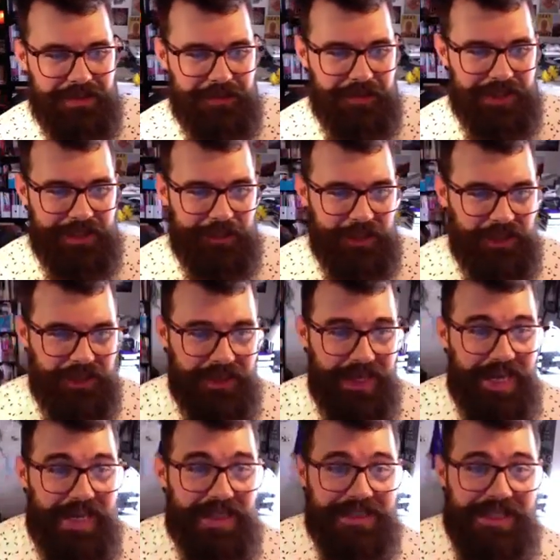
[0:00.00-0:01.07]
whisper,
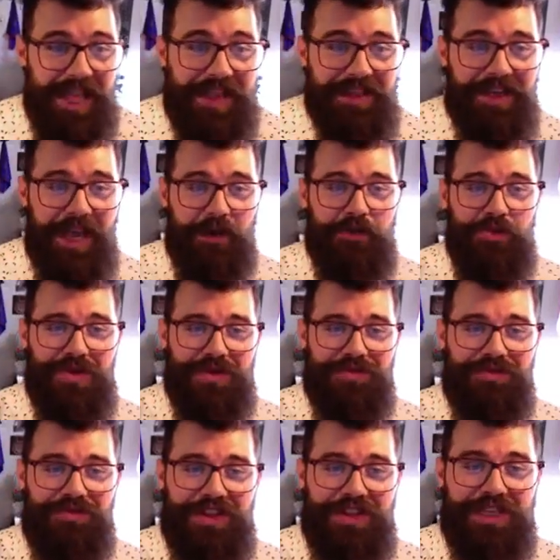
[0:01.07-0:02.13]
tell it how you are
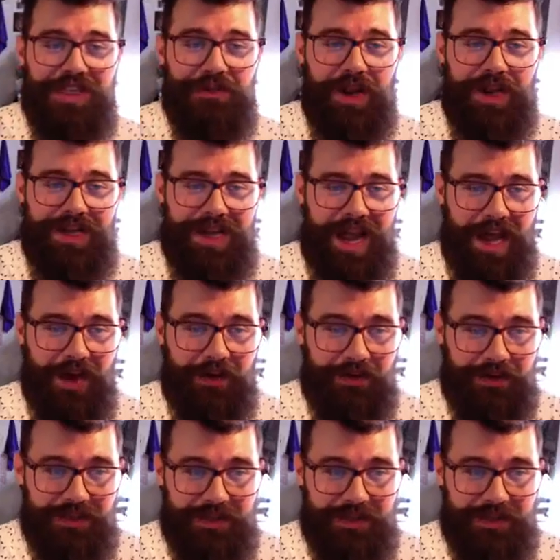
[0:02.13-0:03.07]
feeling right now,